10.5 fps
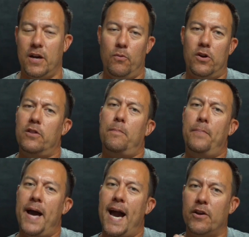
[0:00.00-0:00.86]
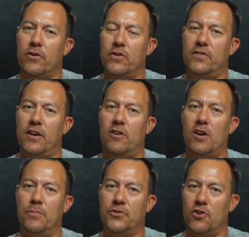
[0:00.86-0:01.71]
okay, what are the patterns that
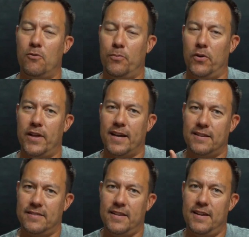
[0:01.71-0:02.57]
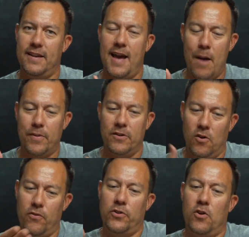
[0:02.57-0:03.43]
are observable that I can see happening
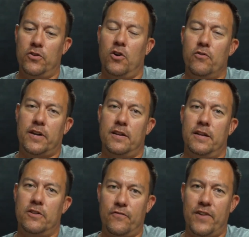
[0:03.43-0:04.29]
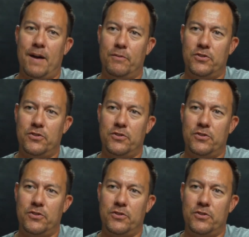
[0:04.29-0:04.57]
over and over and over again in their family,